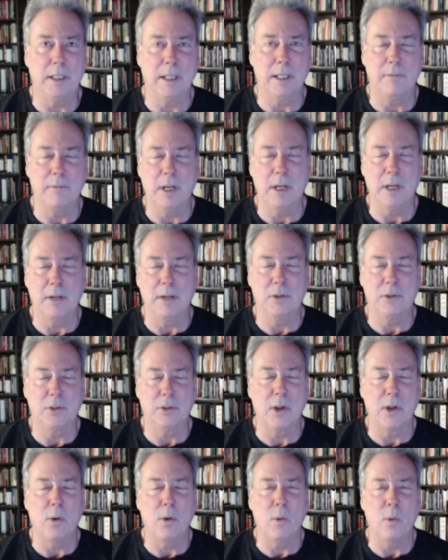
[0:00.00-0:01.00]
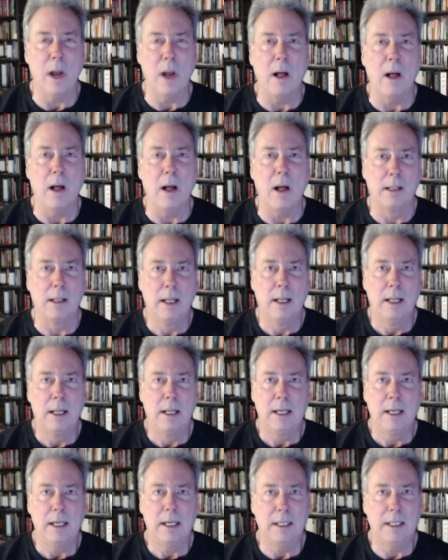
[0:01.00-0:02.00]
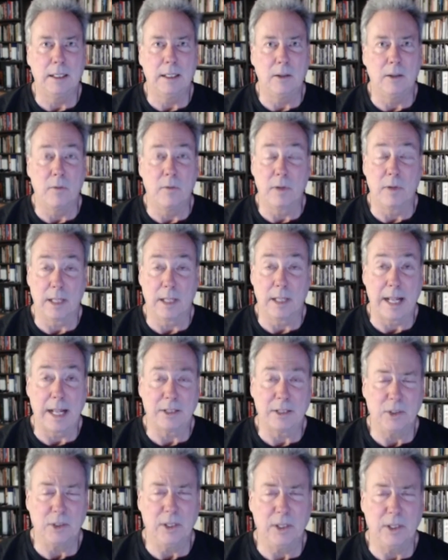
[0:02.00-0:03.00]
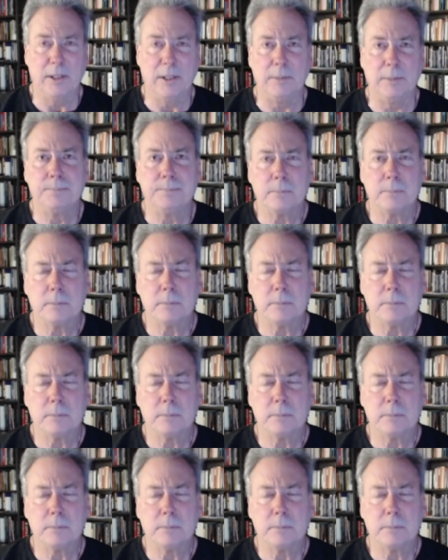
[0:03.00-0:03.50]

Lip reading: They've done so well over the last year.